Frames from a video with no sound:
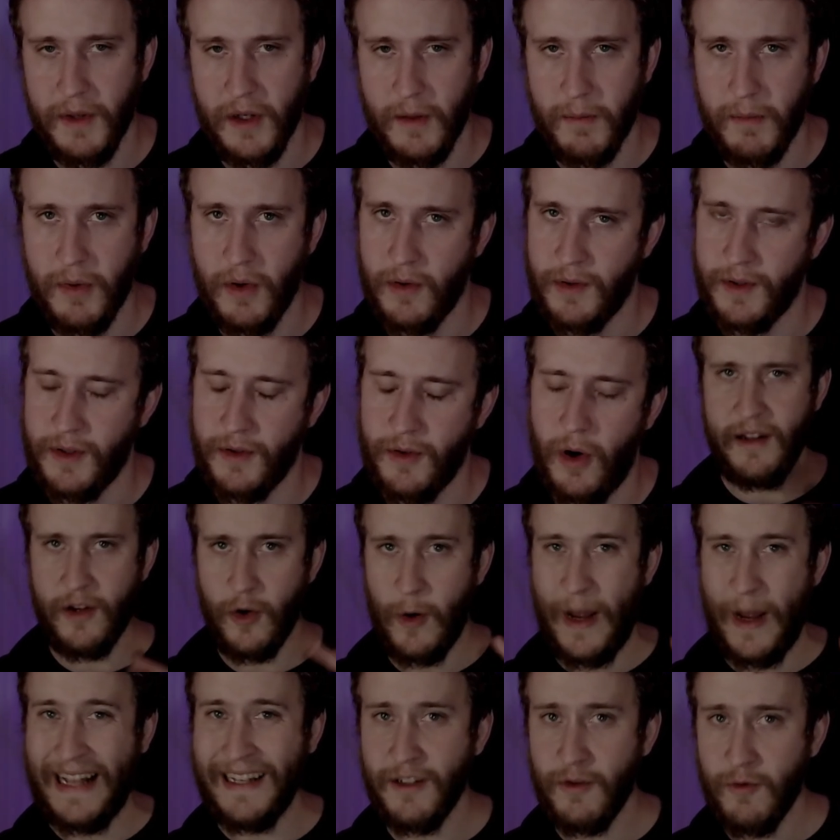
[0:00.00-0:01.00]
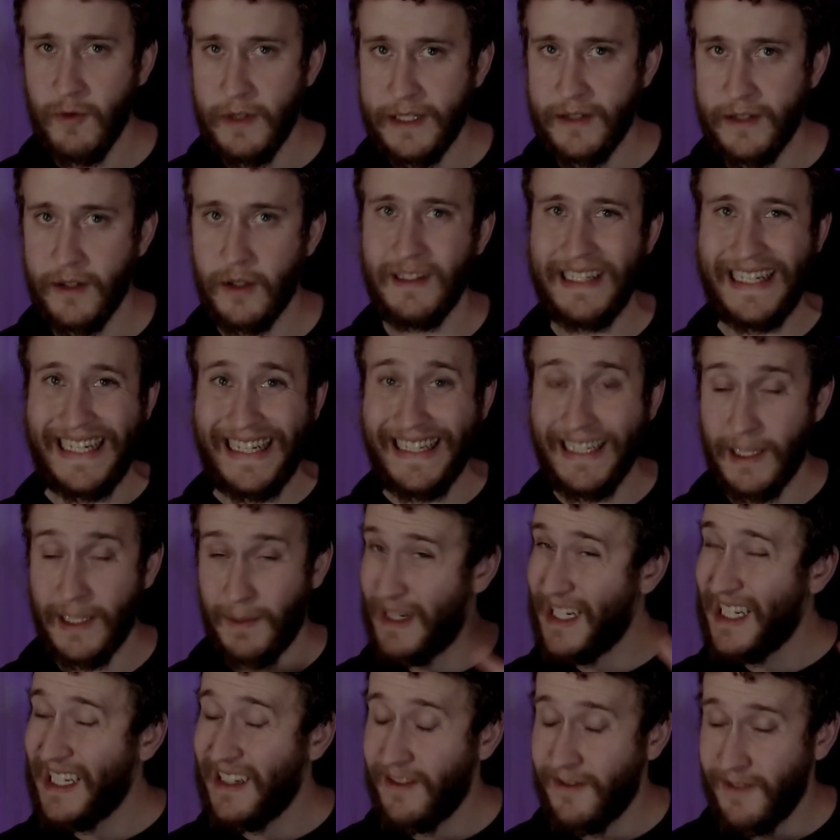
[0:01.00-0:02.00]
your opponent. So as a result, in
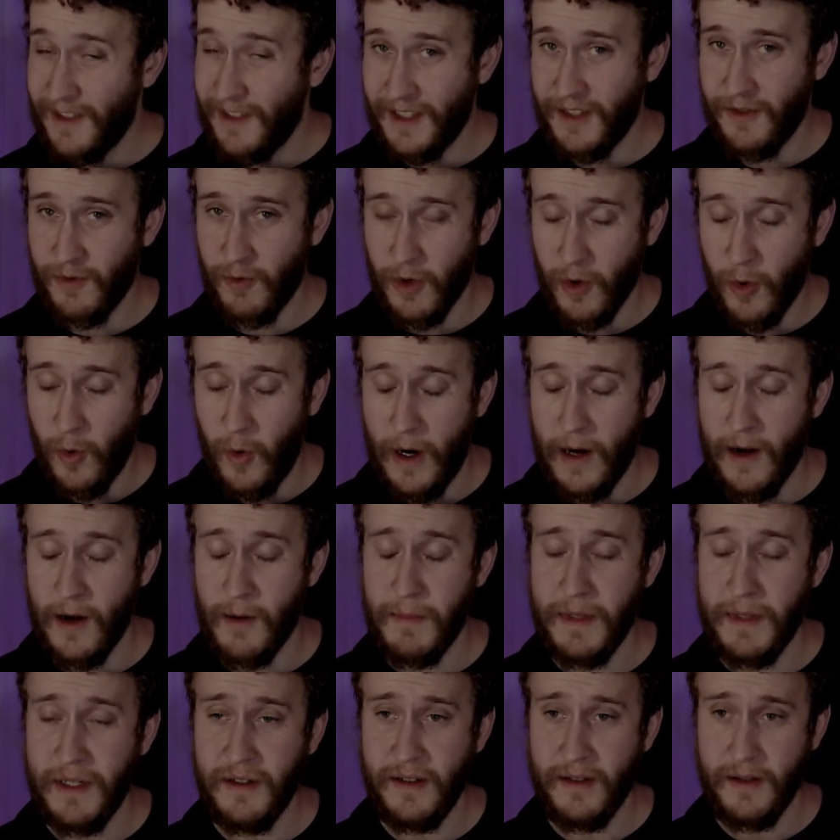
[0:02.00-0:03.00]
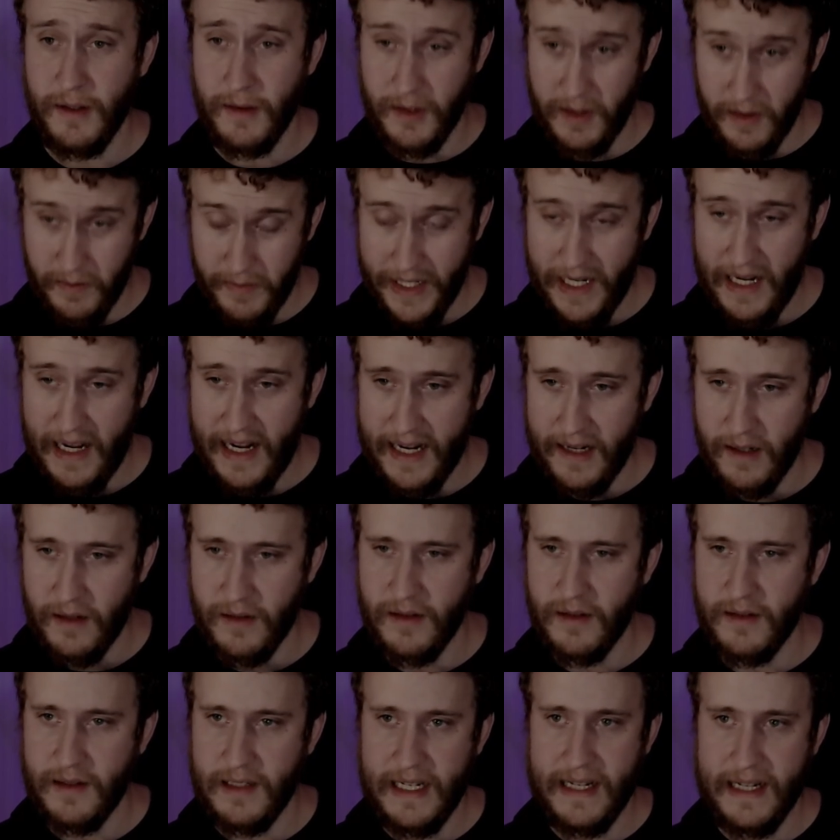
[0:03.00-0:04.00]
spite of its requirement to be a
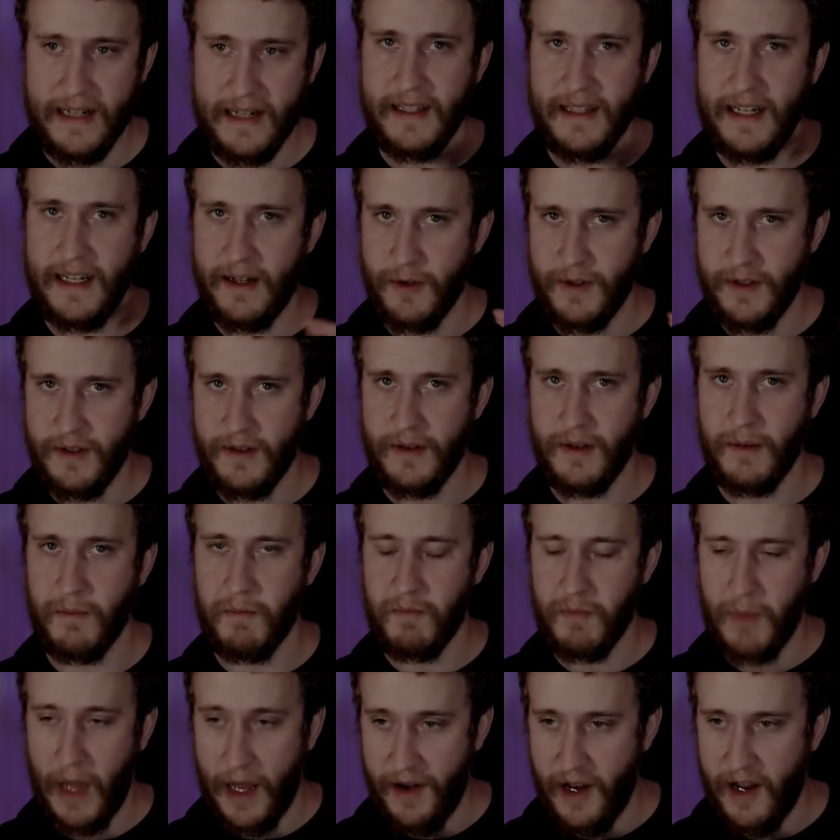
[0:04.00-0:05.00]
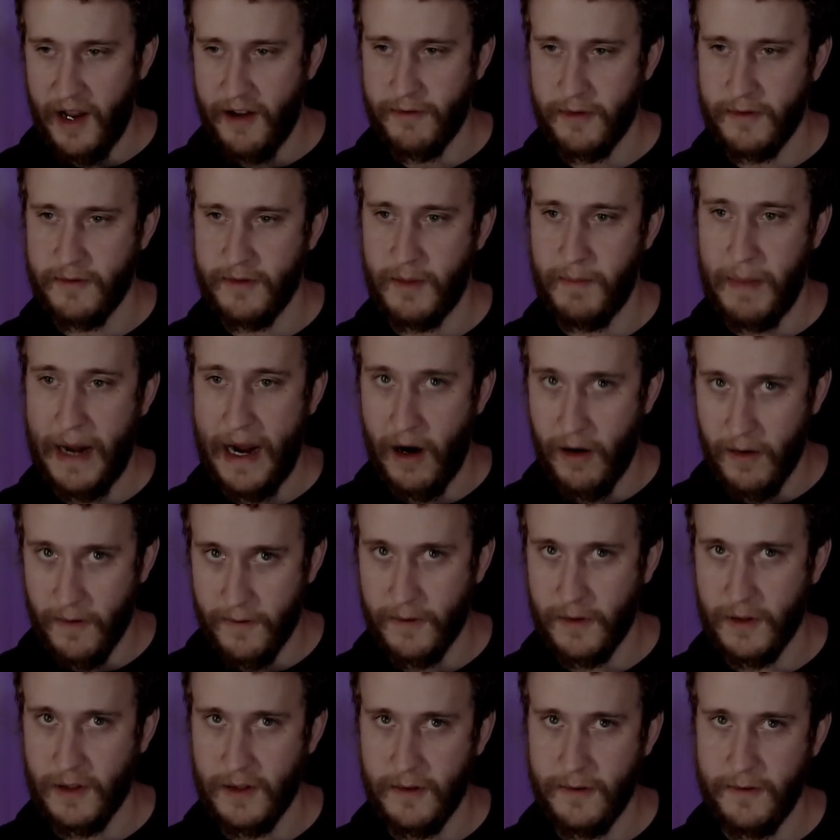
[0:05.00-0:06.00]
Highlander deck, that was enough of a
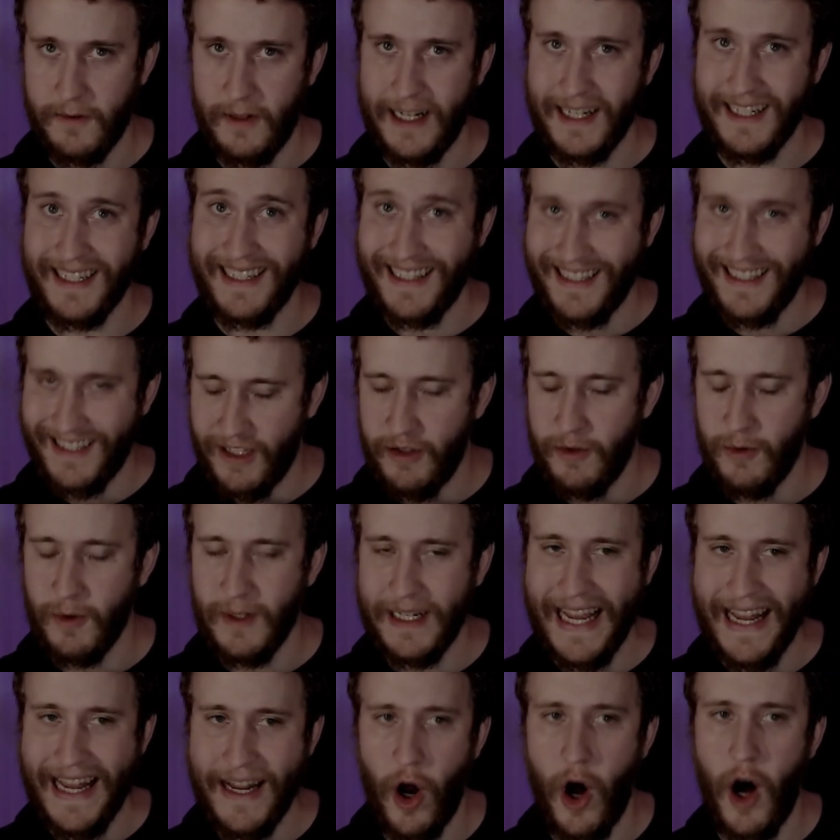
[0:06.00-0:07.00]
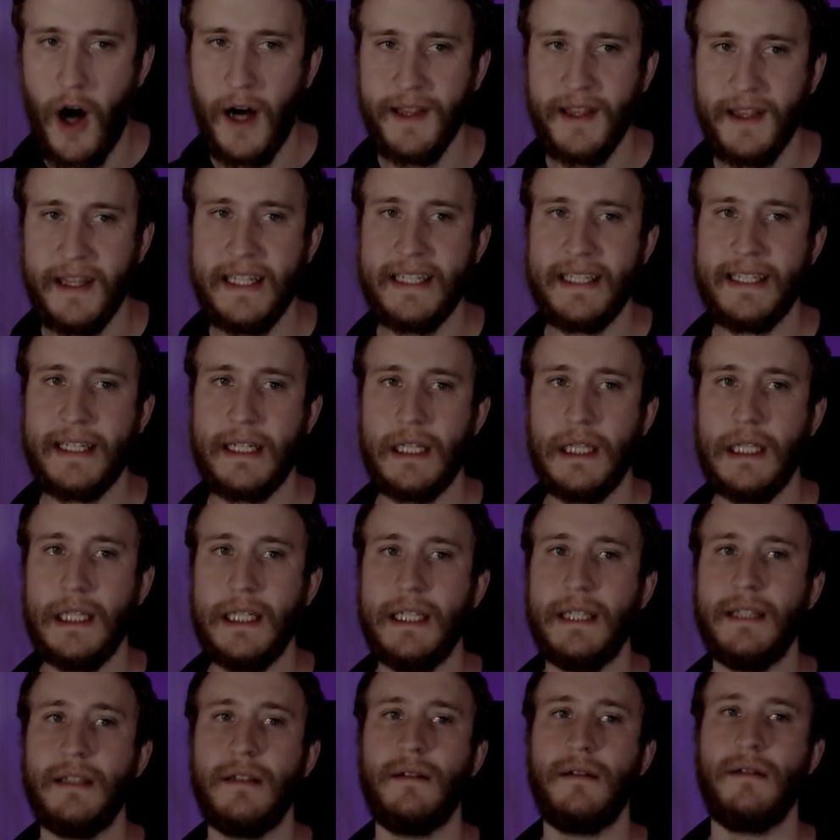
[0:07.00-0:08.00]
powerful effect to get on this
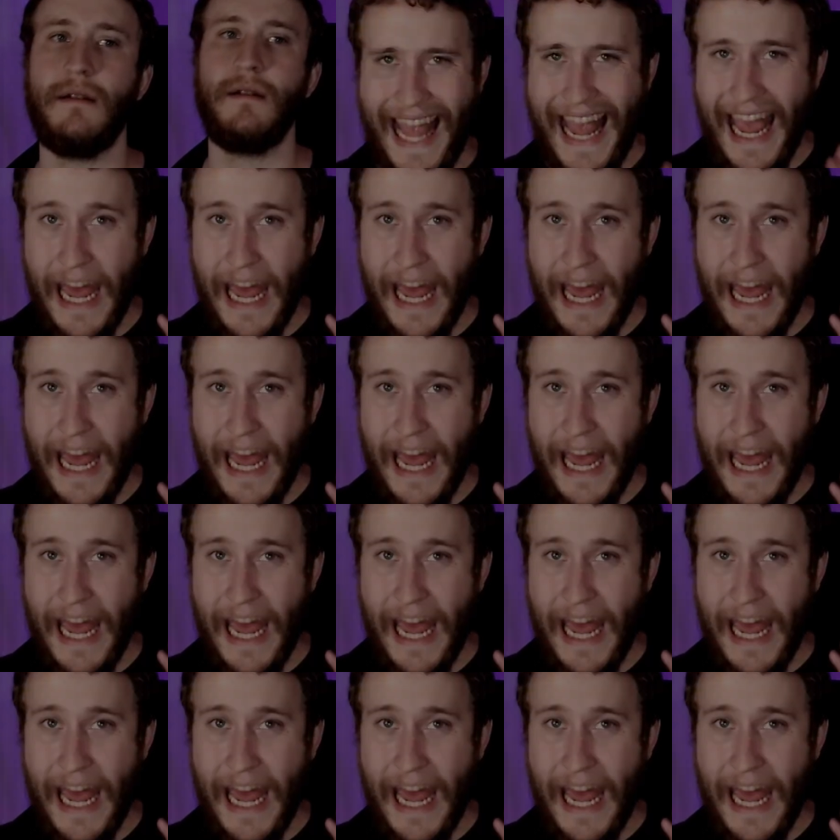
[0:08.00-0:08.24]
list.